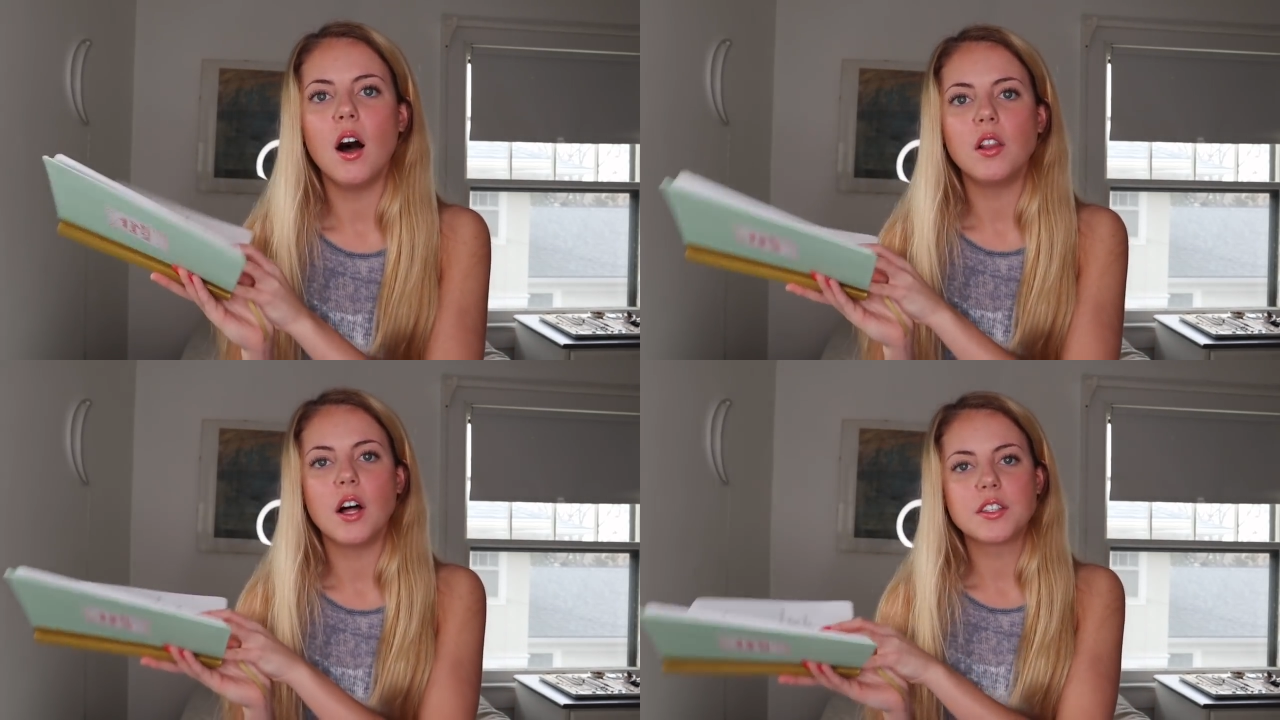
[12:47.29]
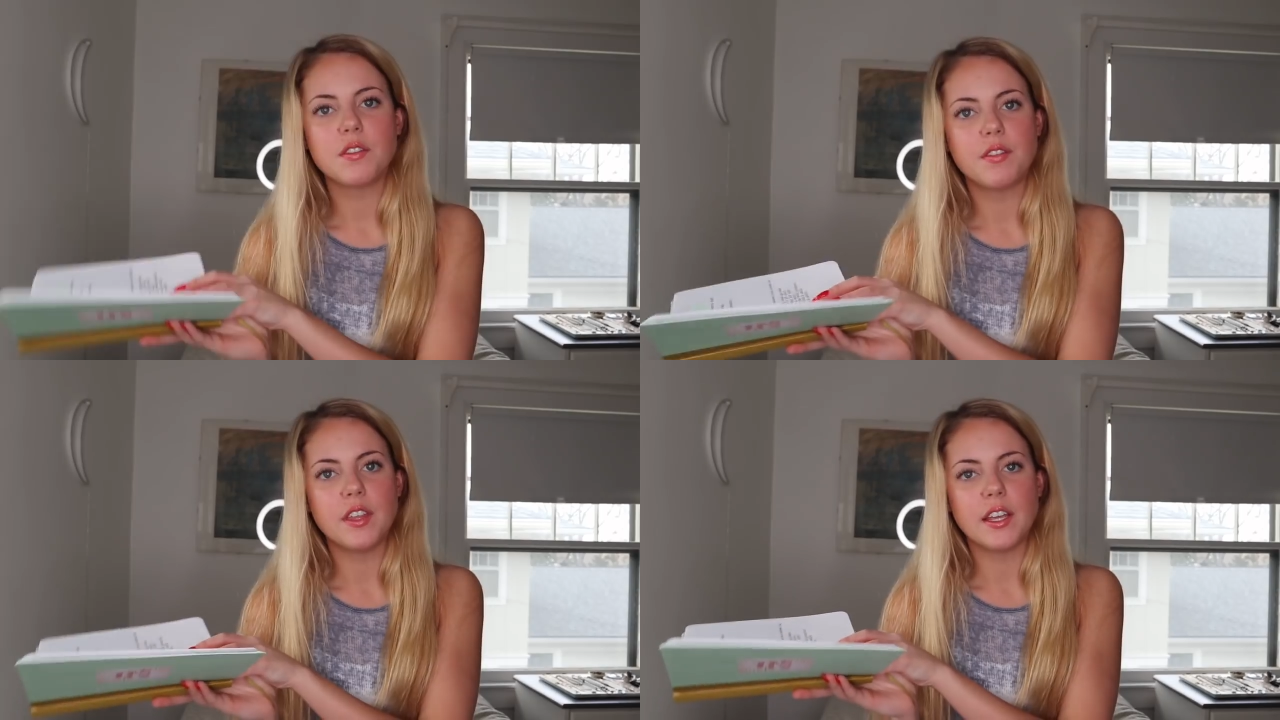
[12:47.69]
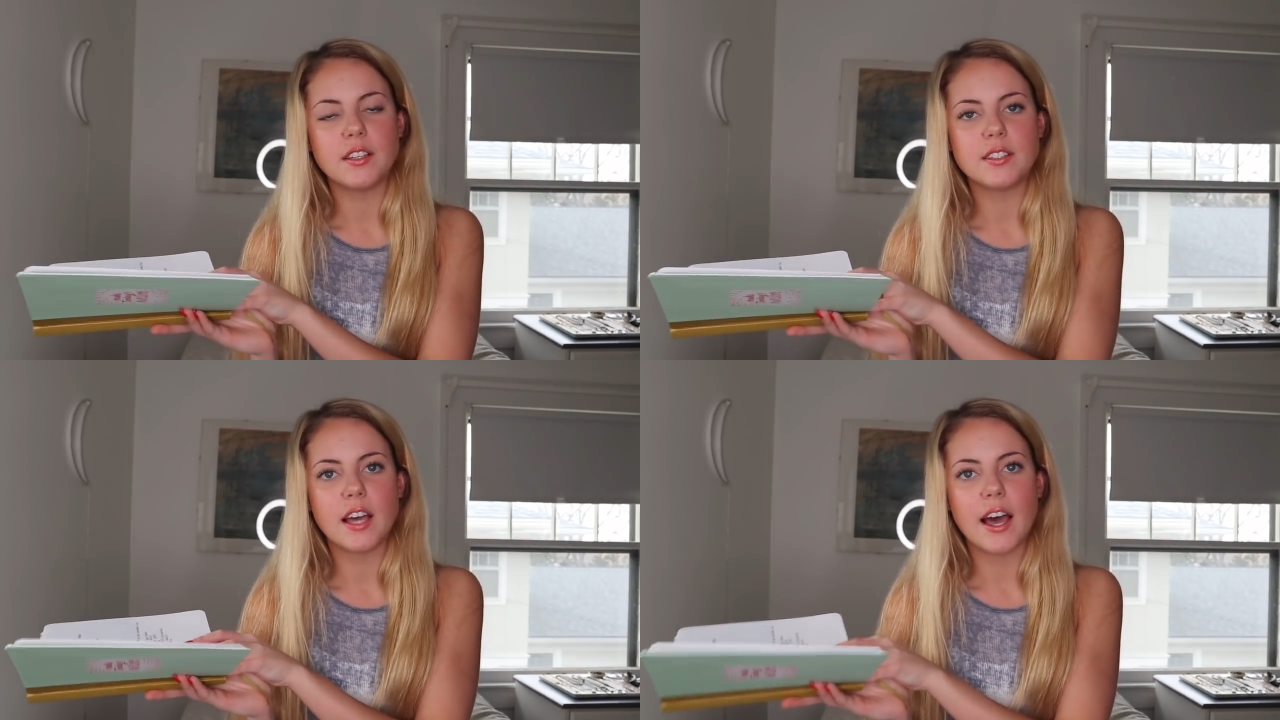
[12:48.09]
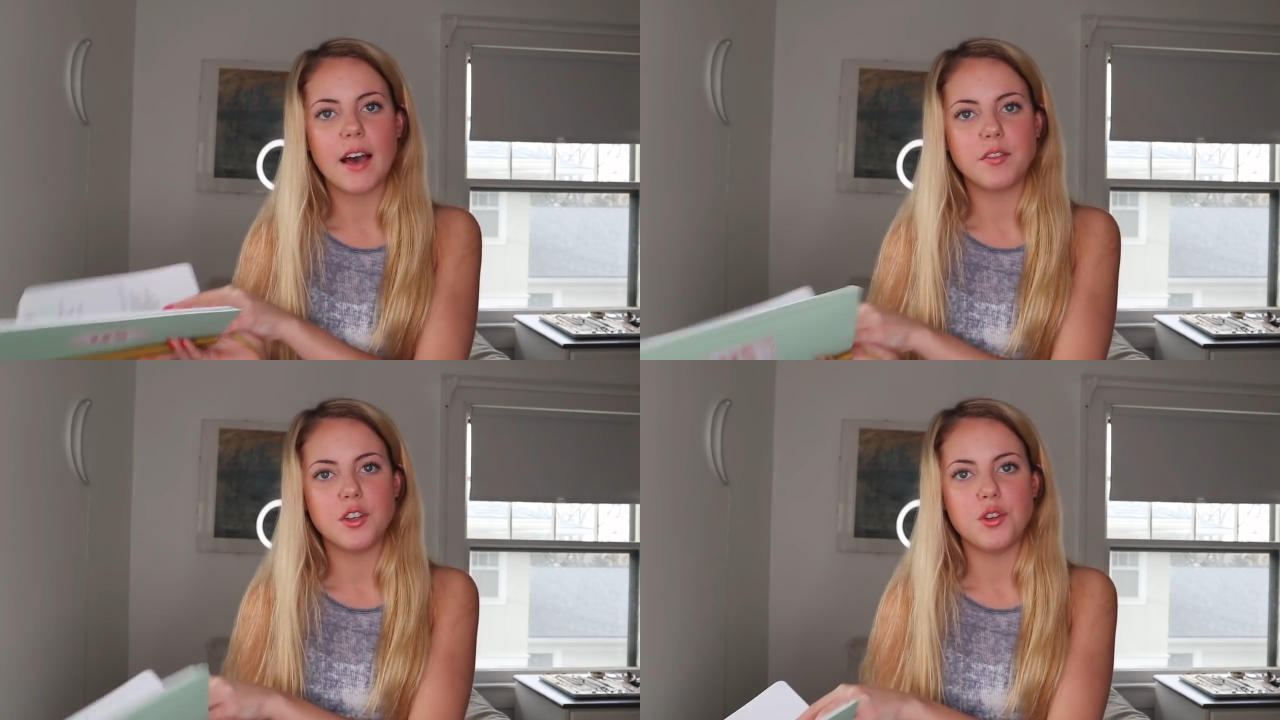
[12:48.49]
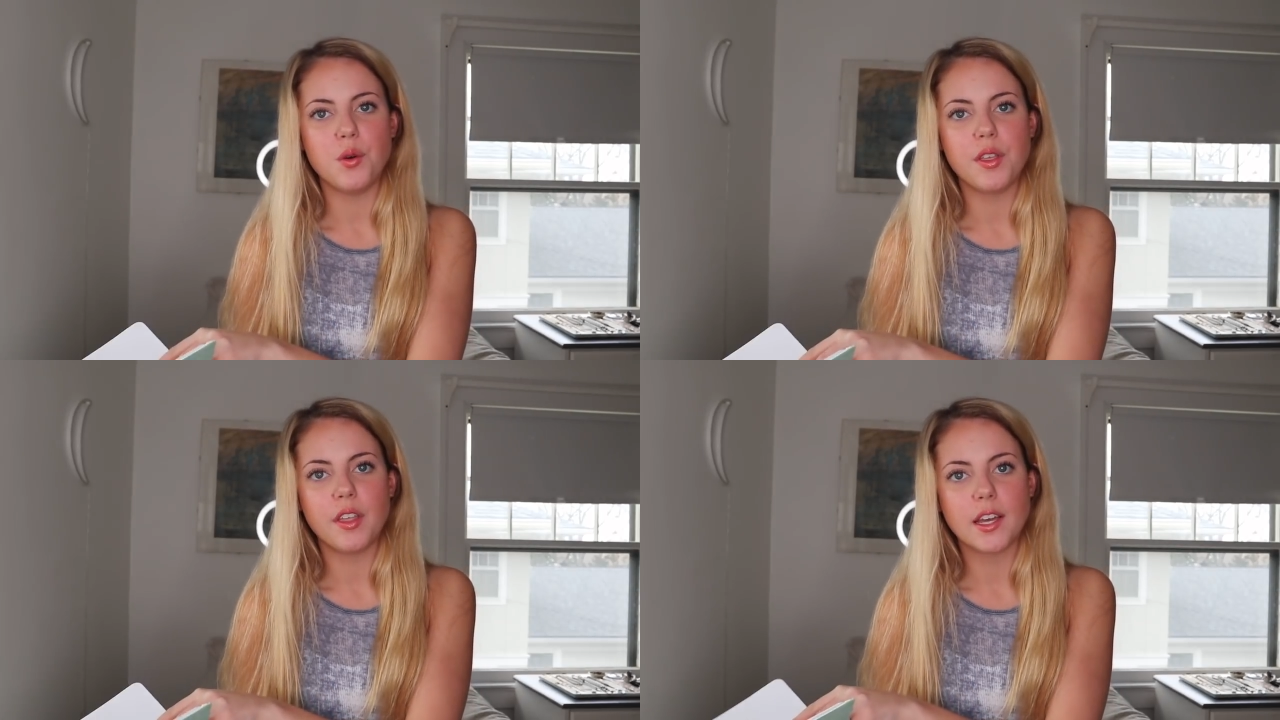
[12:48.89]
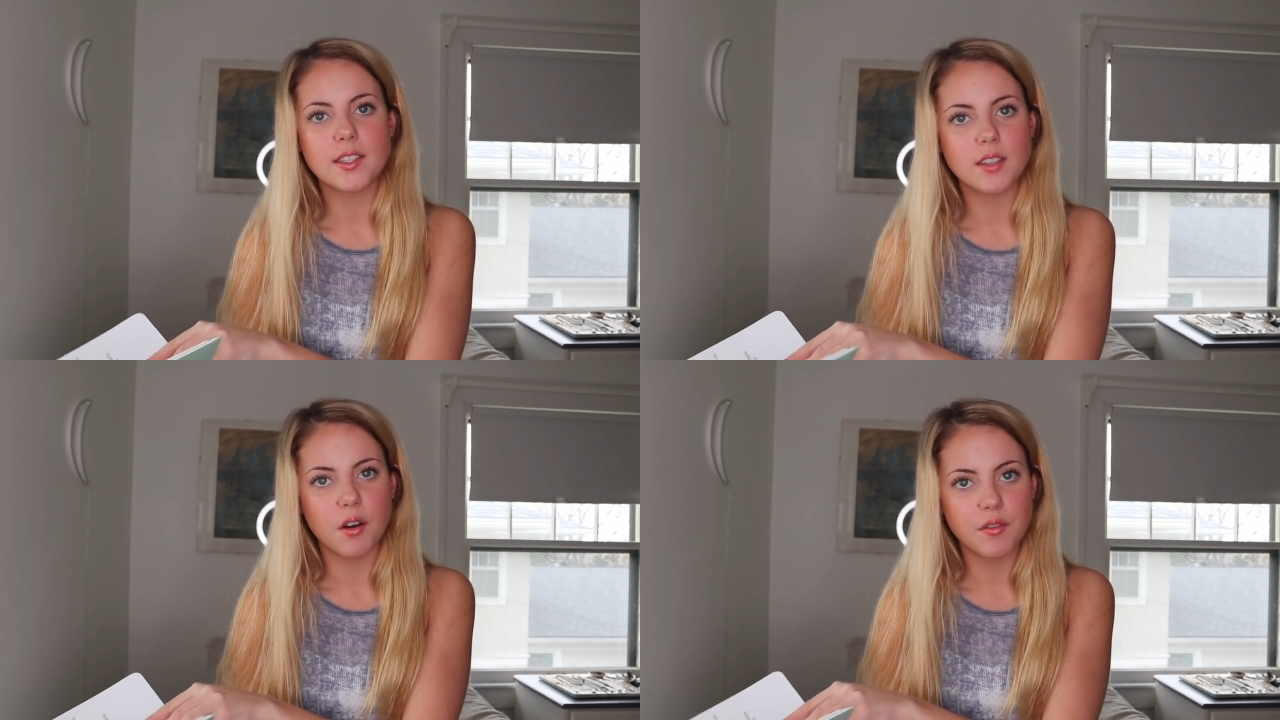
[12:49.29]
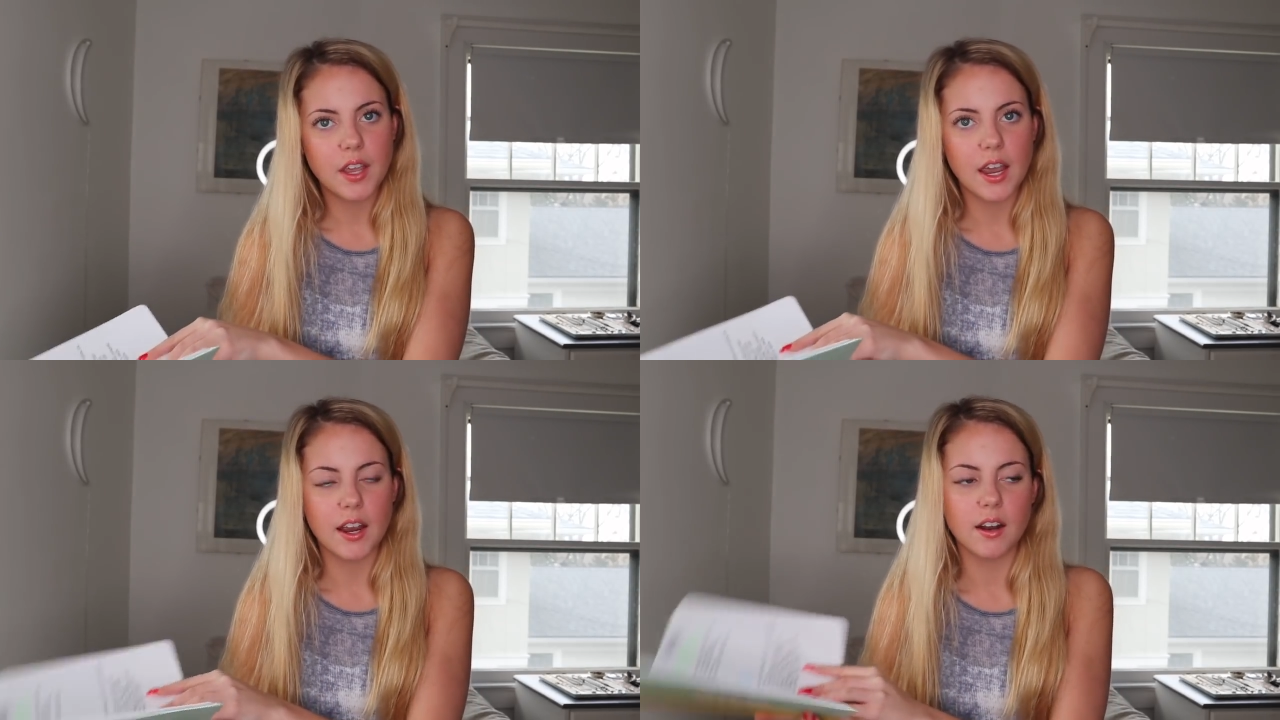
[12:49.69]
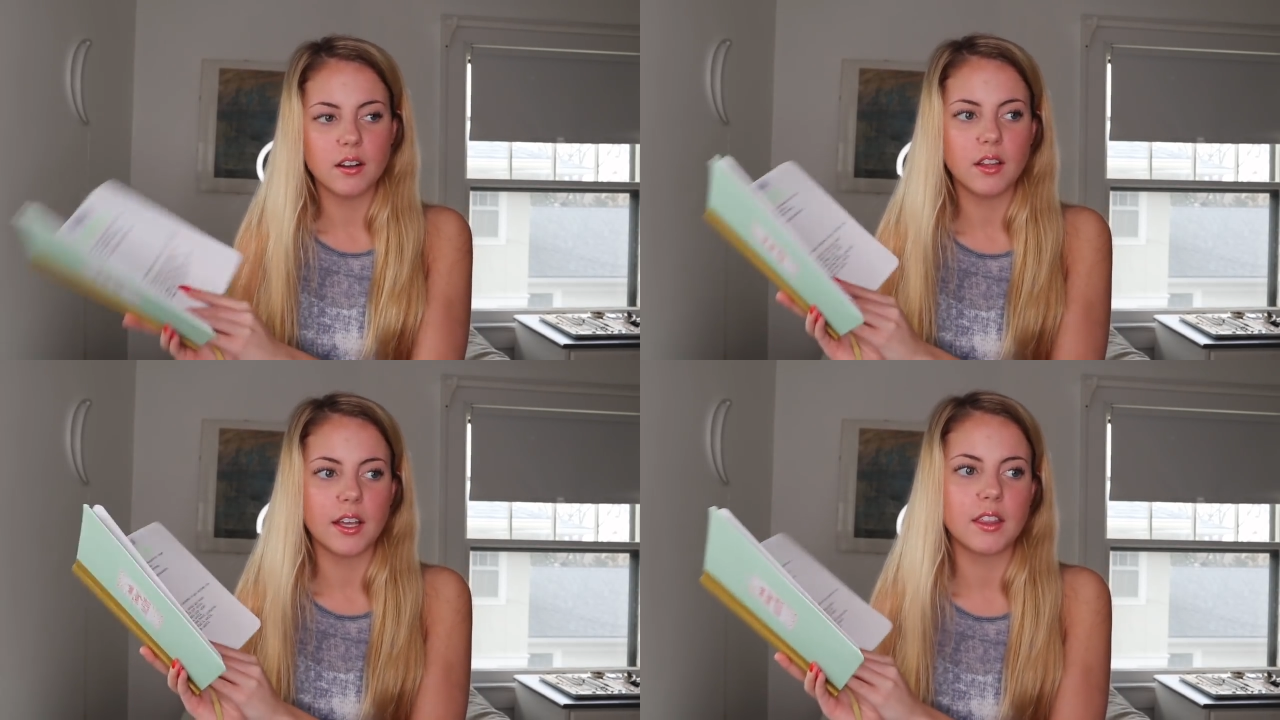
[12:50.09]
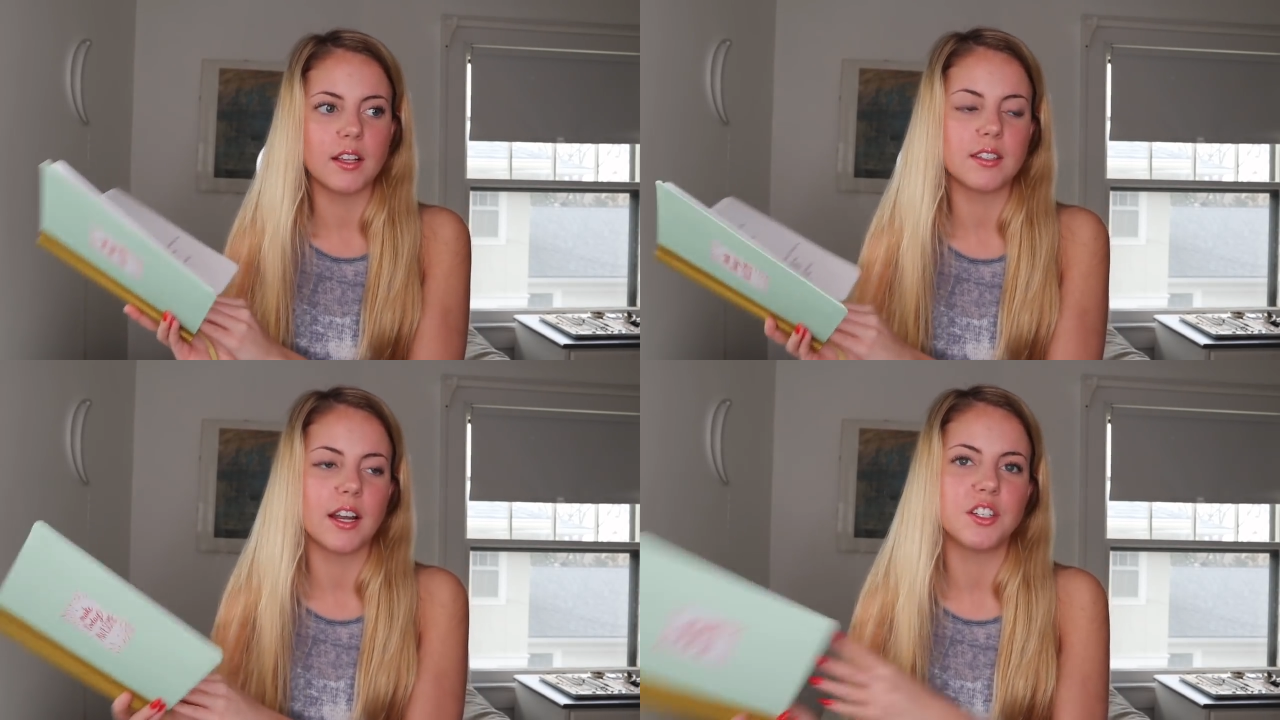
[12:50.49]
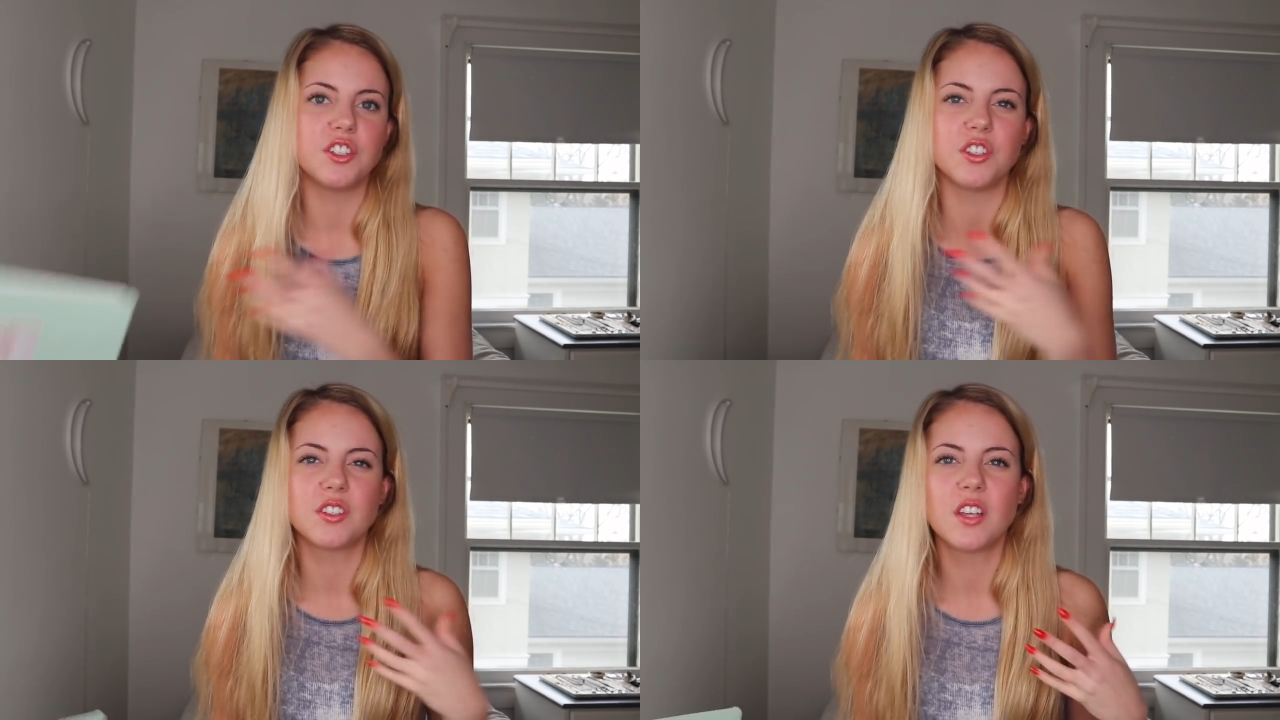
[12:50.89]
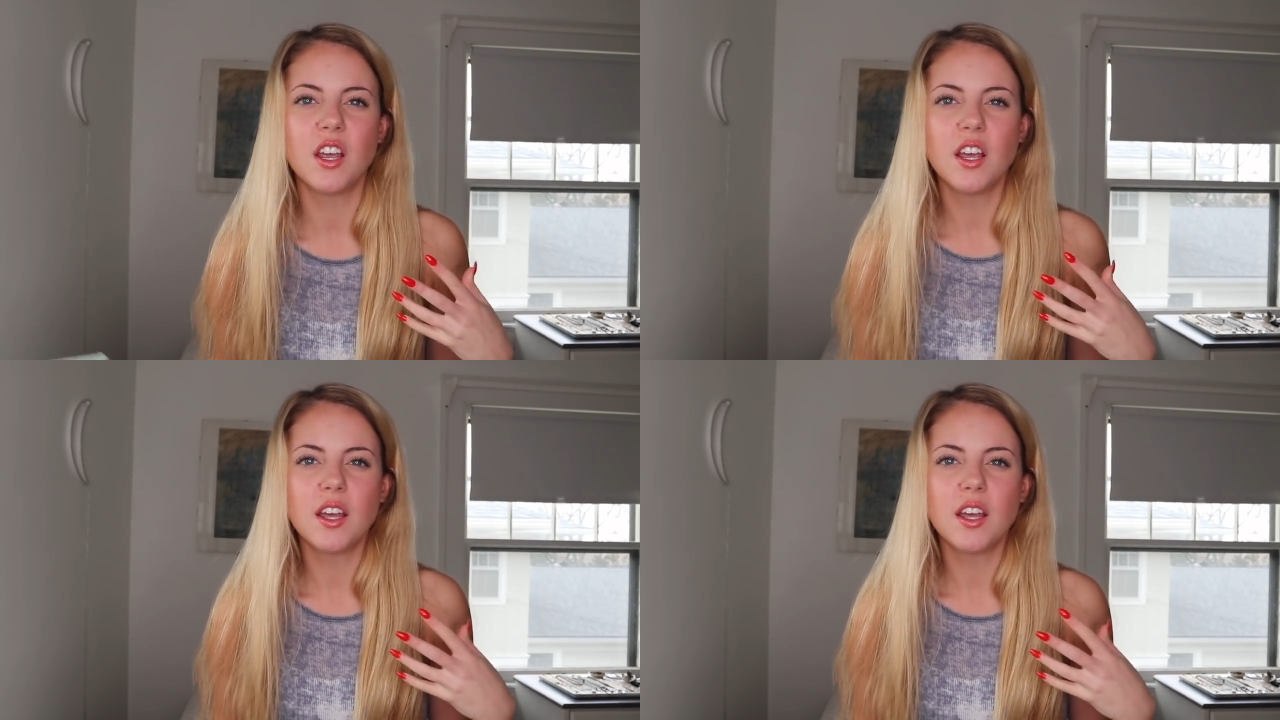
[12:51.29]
lots of things that have to do with like self-care, like things that I should just